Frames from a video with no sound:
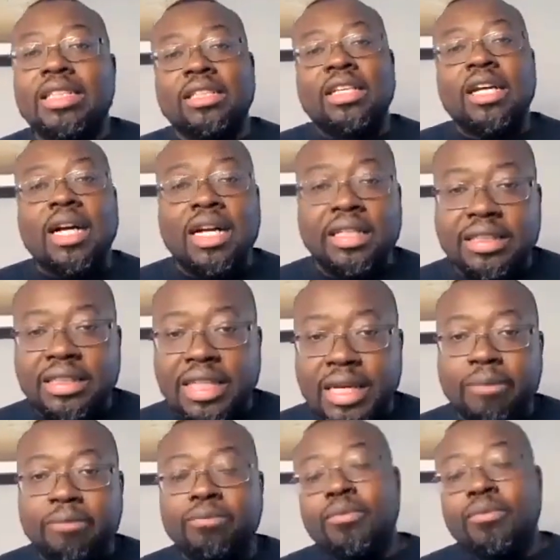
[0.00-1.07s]
Is this
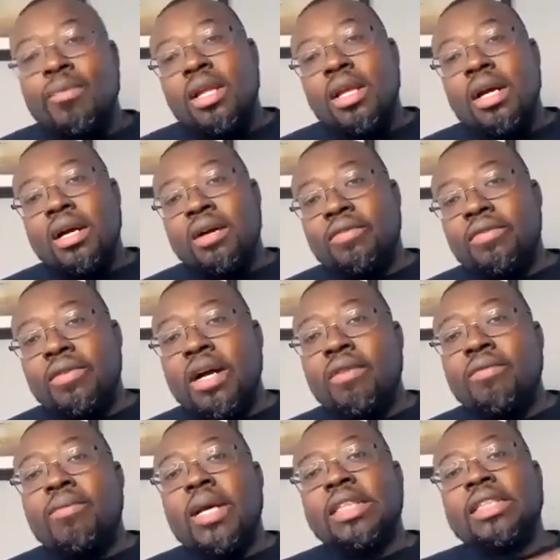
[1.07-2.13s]
concept of
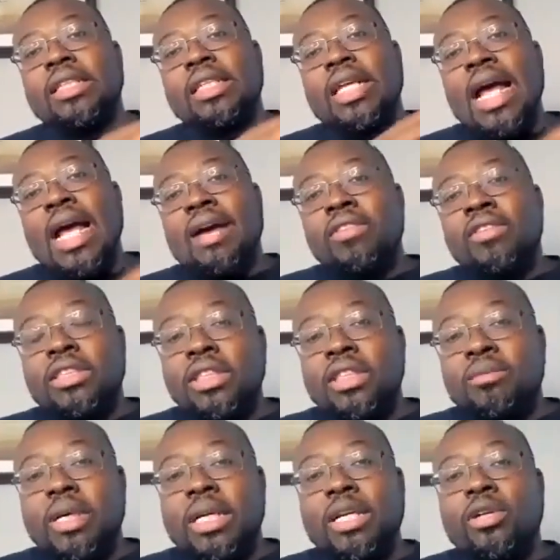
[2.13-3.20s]
of basically
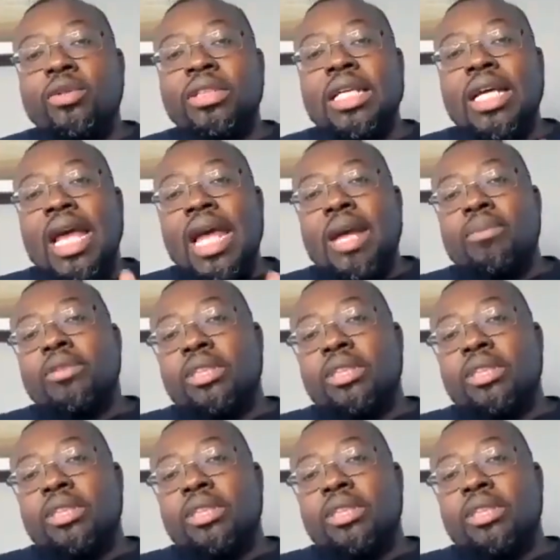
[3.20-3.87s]
having somebody who's